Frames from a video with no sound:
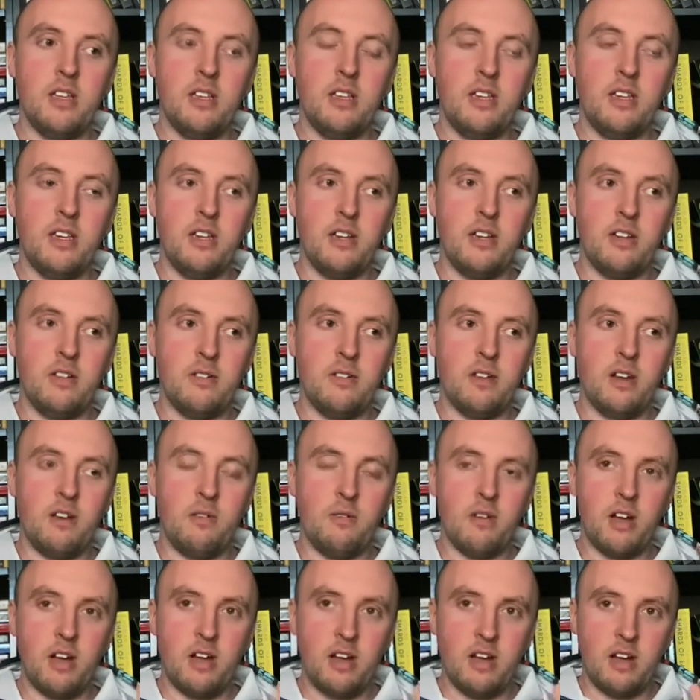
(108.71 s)
you
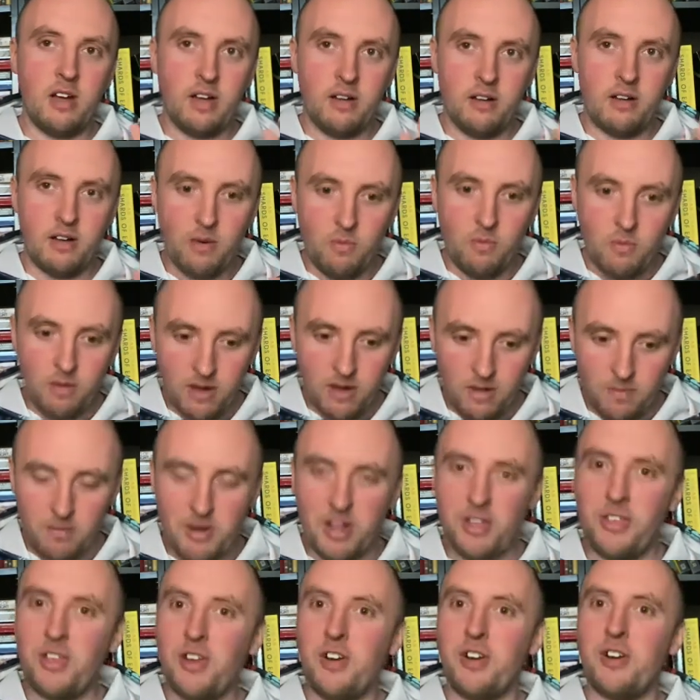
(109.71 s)
know, a
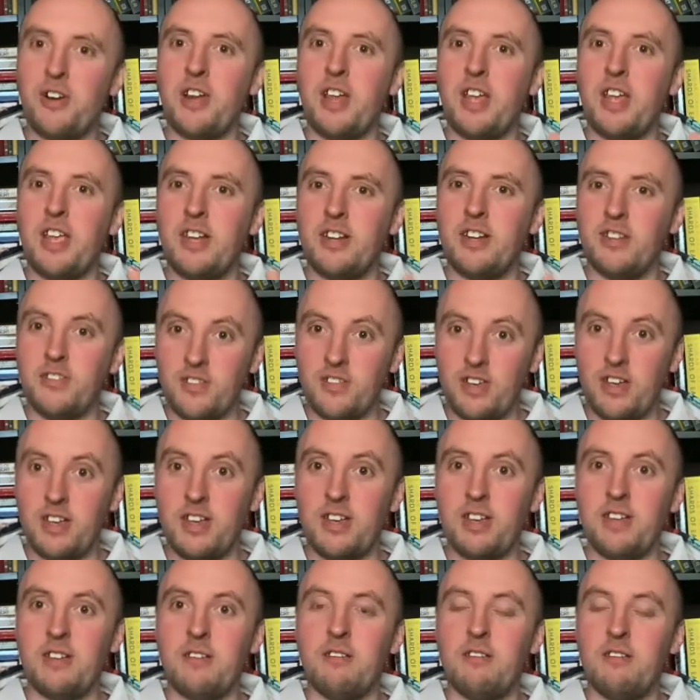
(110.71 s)
mother and a
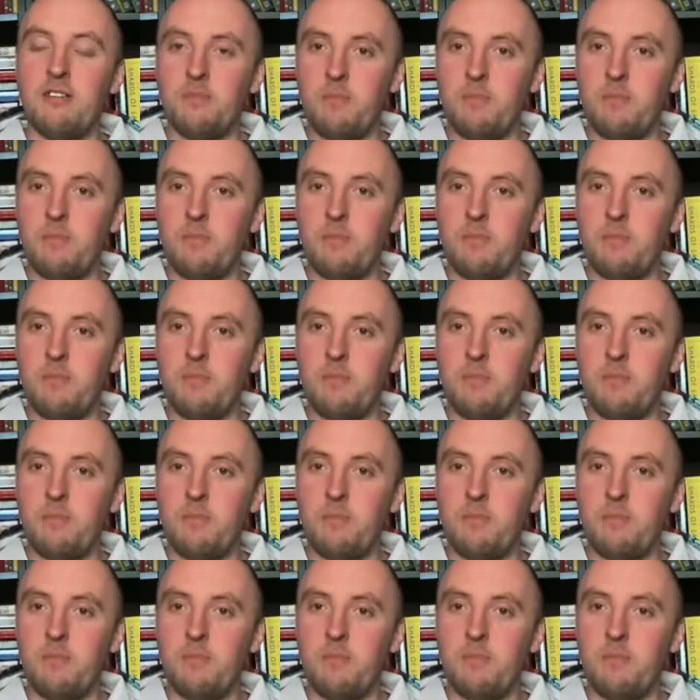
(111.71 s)
son